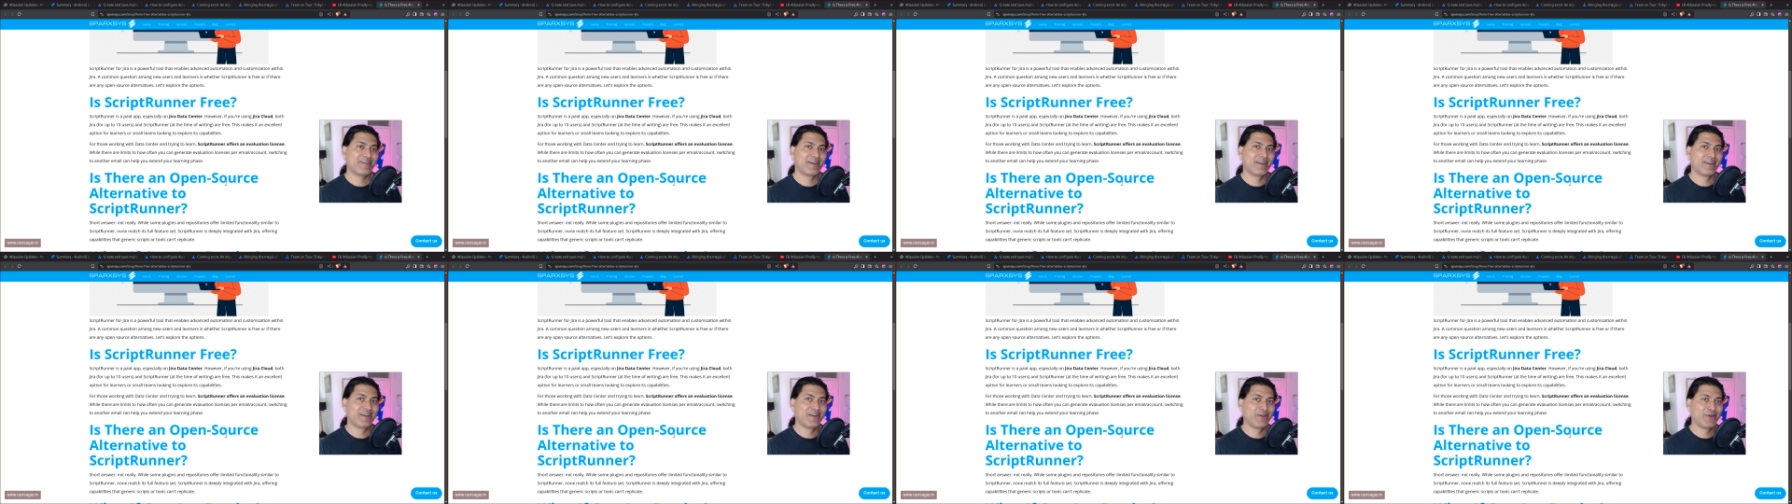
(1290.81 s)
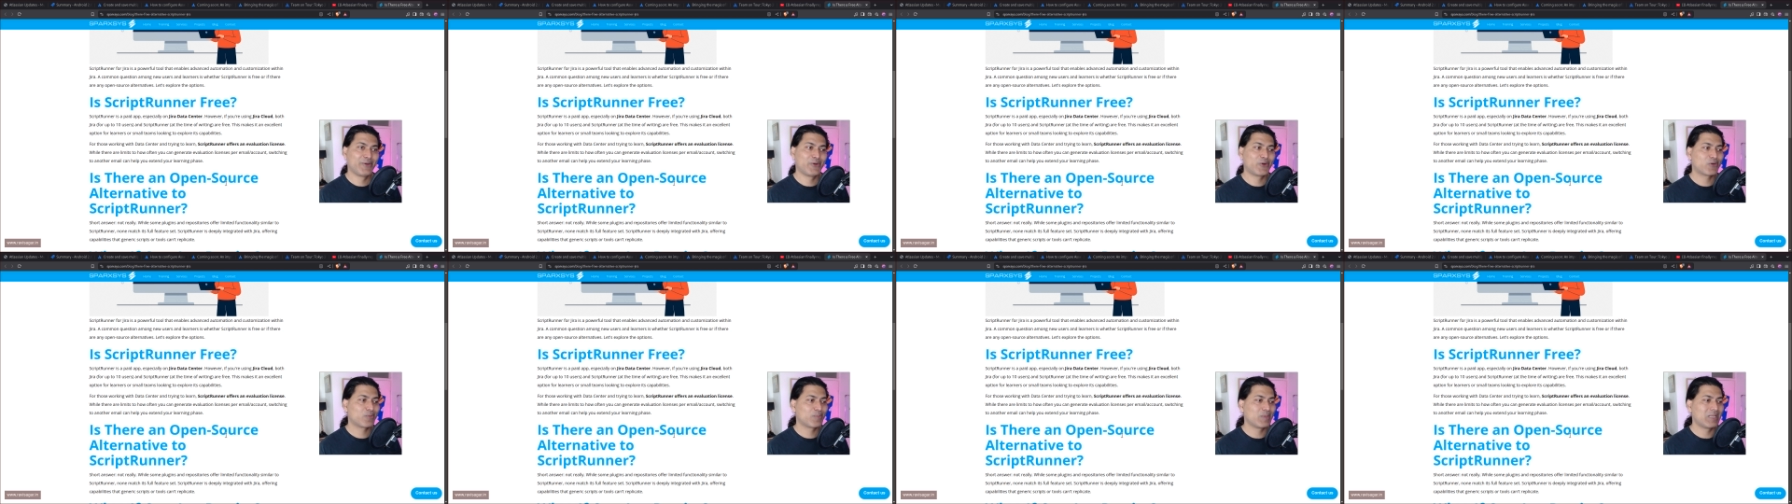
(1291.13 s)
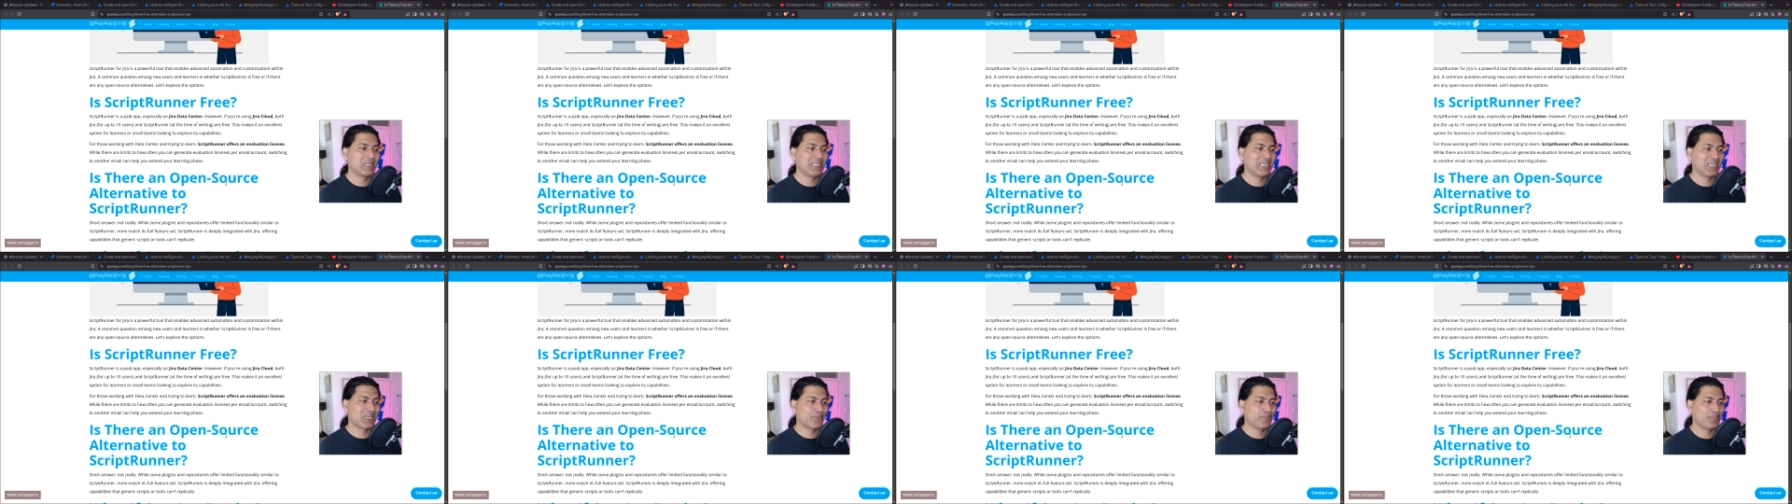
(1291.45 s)
And not
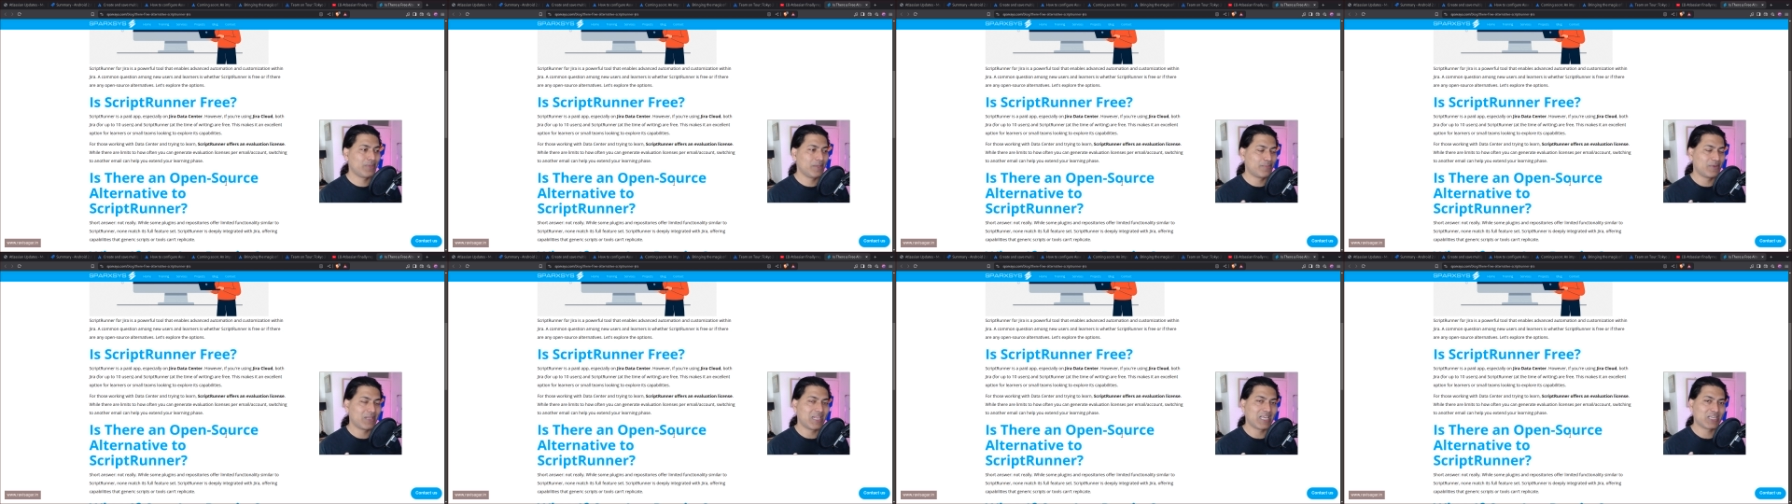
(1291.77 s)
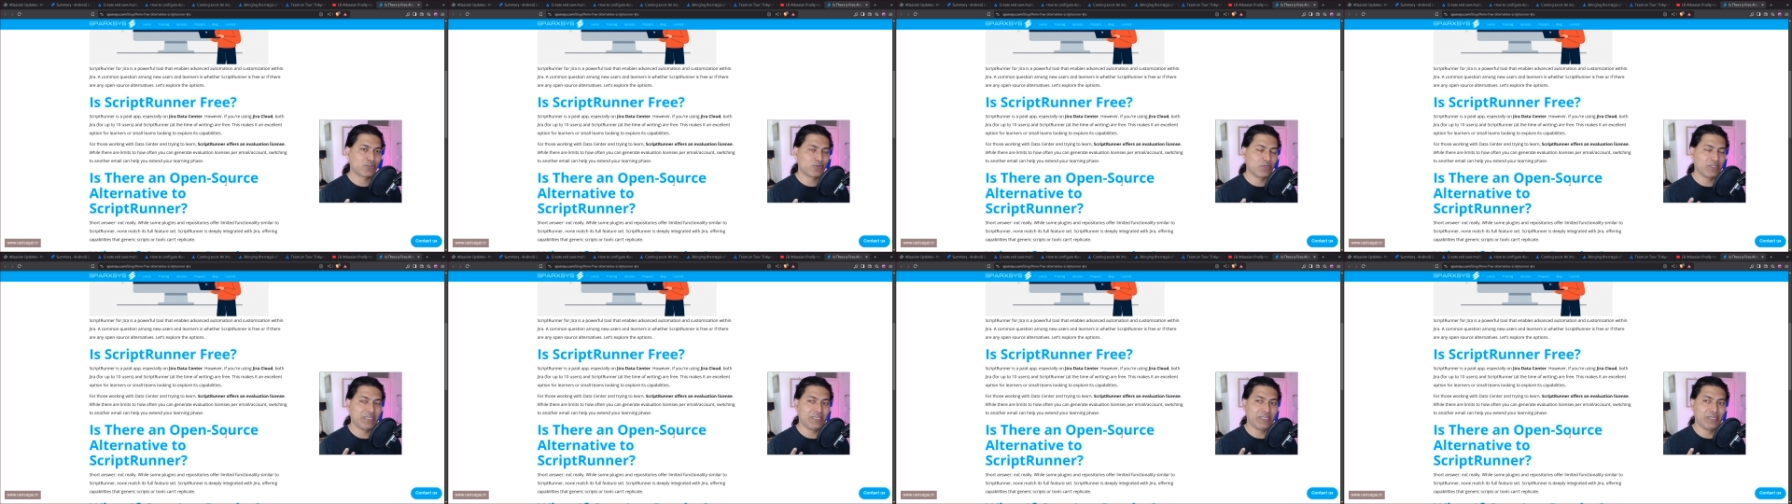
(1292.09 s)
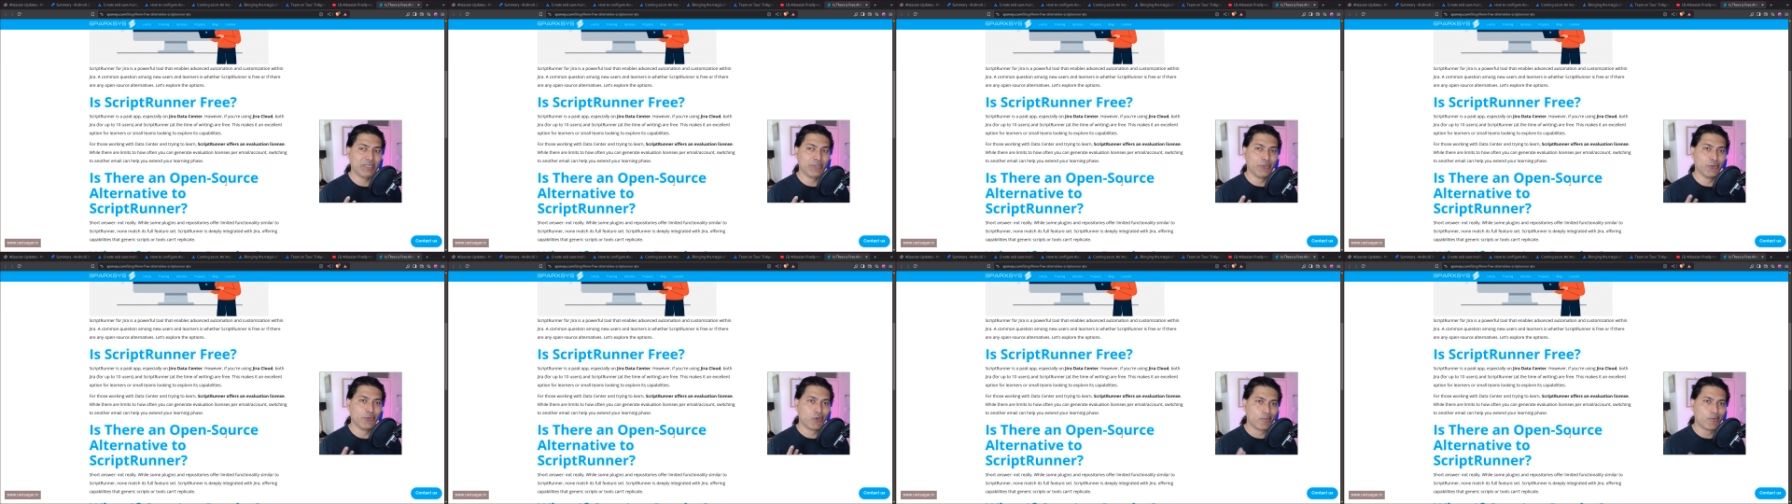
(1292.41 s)
many people
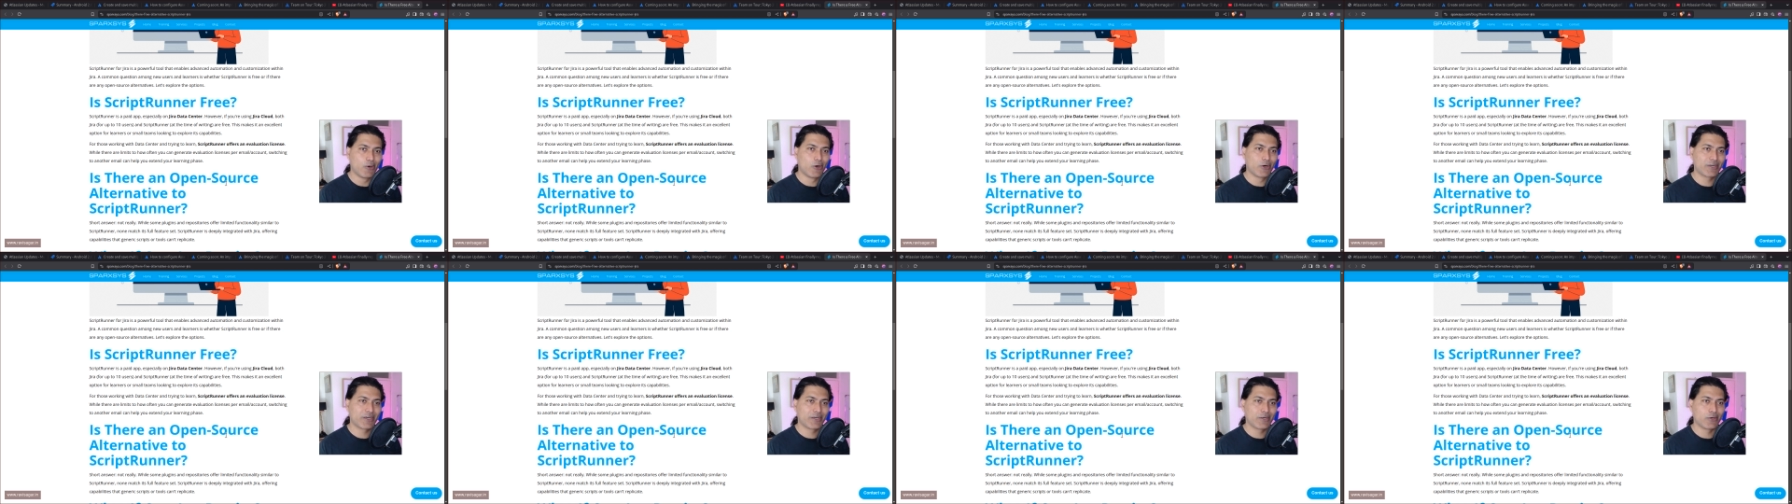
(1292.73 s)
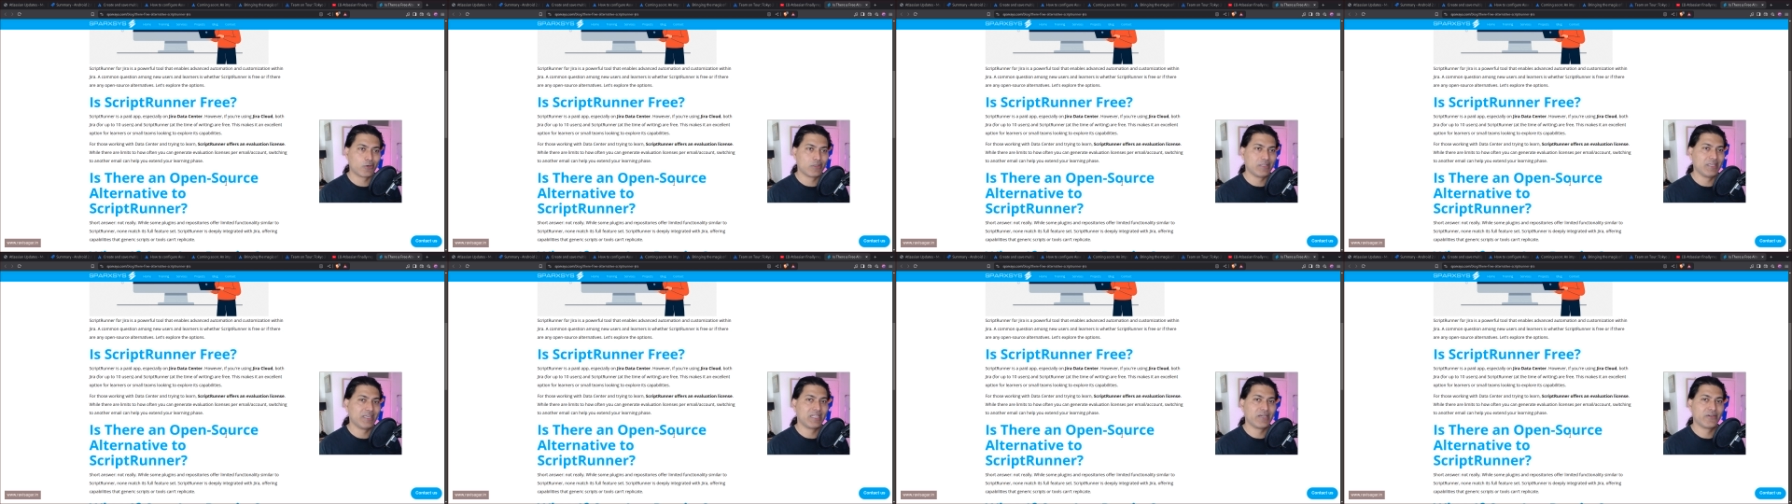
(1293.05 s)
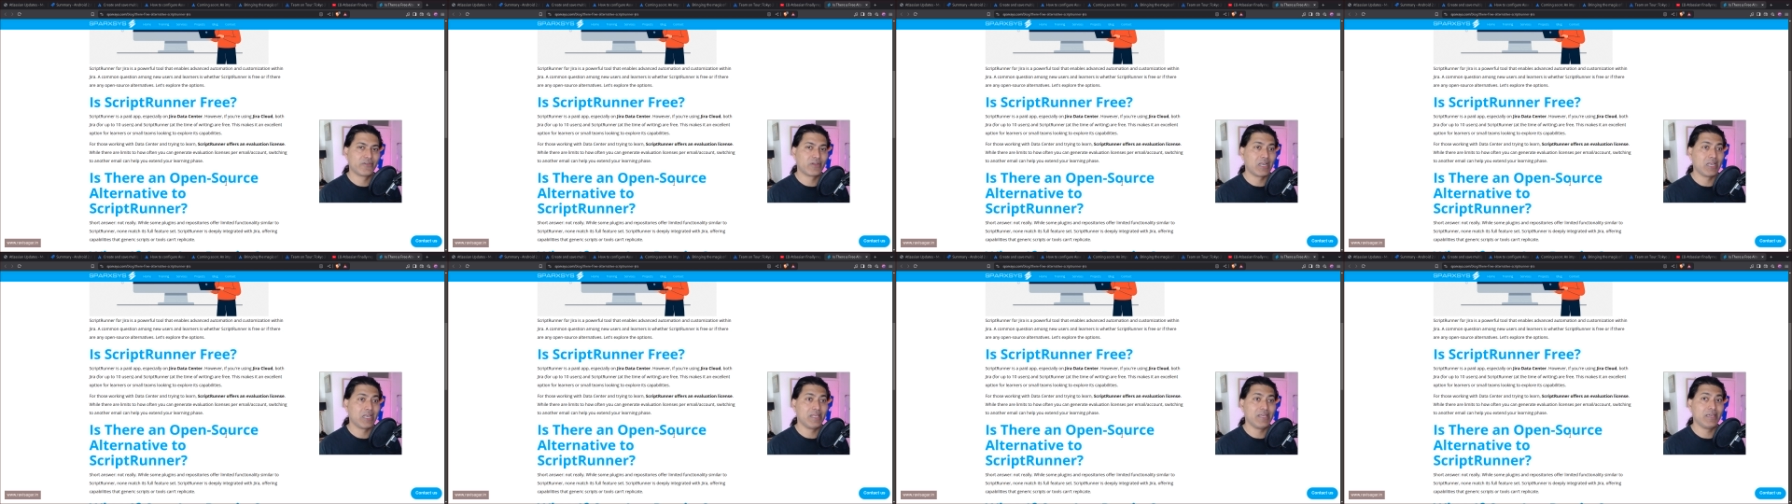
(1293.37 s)
actually know about it, or they
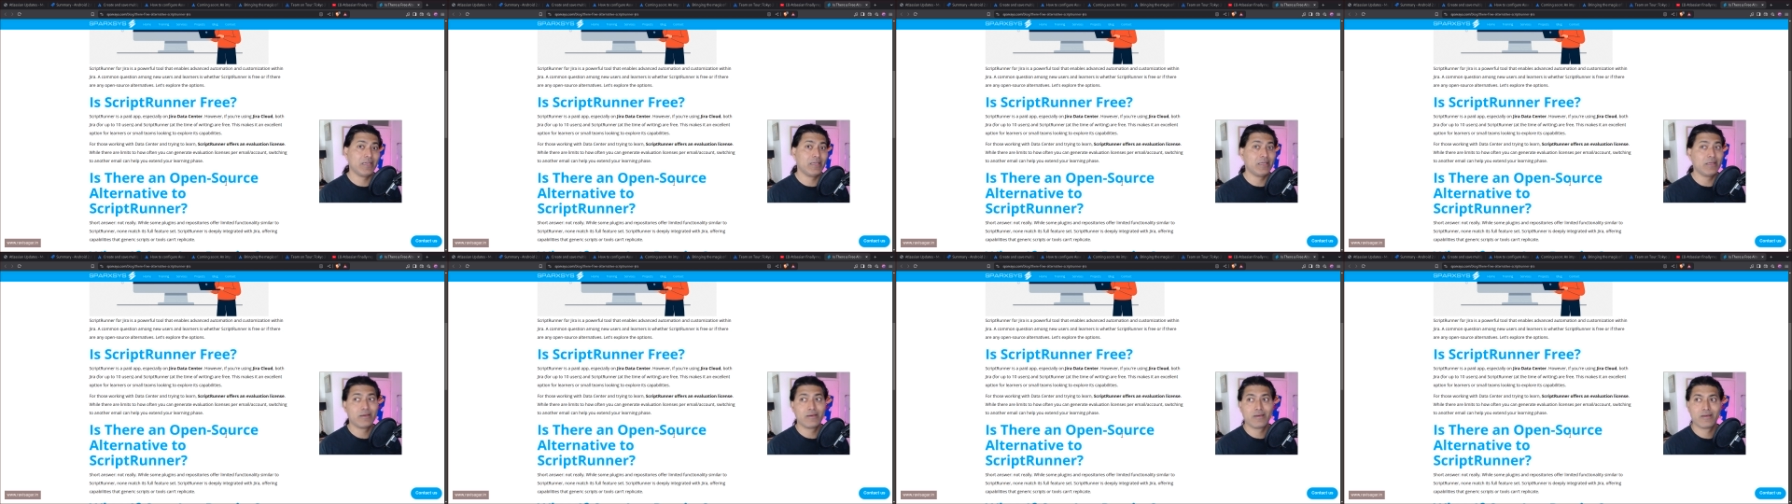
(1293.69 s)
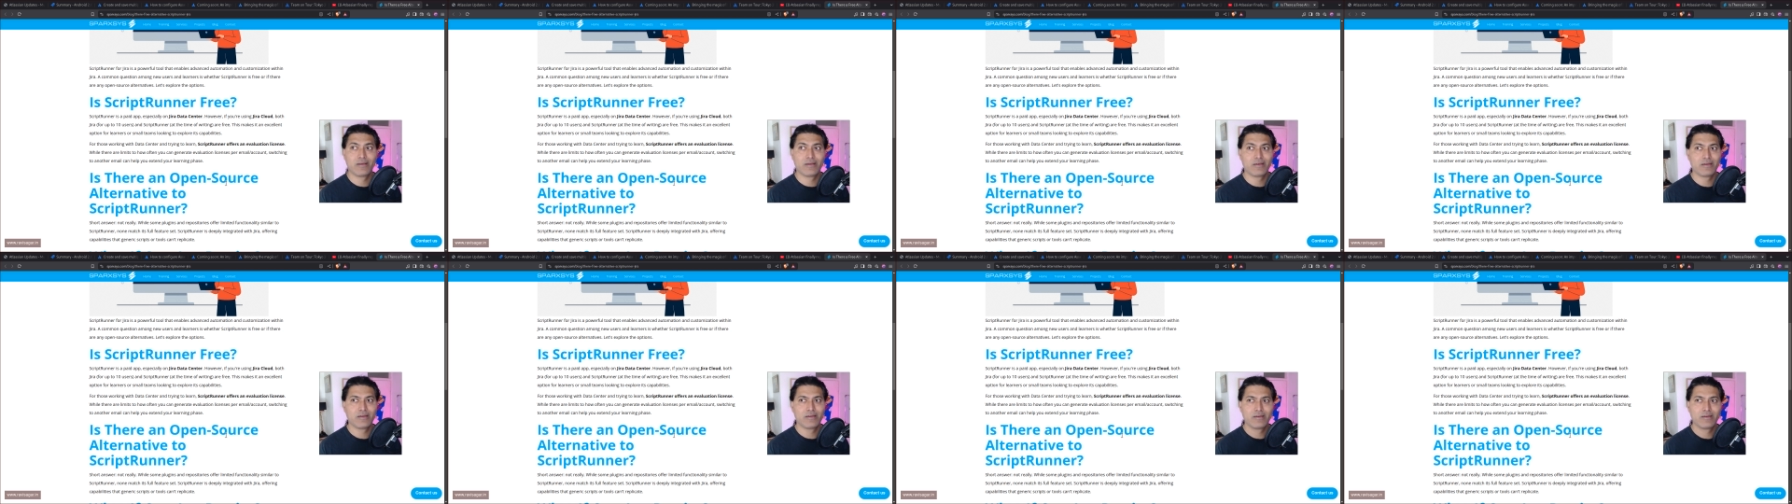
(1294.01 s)
never really